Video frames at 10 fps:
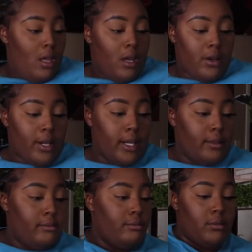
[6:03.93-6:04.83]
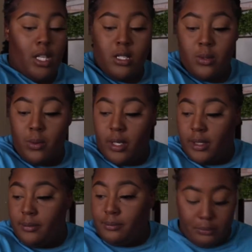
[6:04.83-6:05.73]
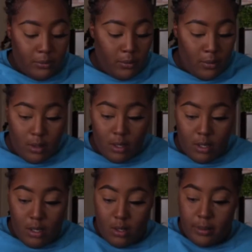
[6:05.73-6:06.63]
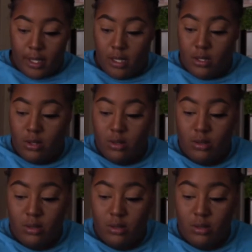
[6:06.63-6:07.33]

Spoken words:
Okay, there's one. Oh my gosh.